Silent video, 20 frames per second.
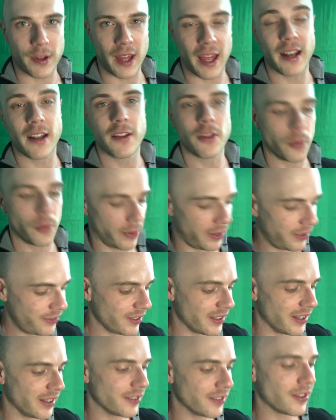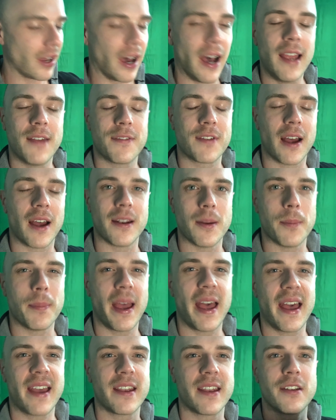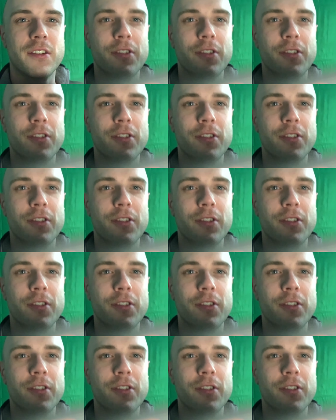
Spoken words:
And the reason is I have gotten a package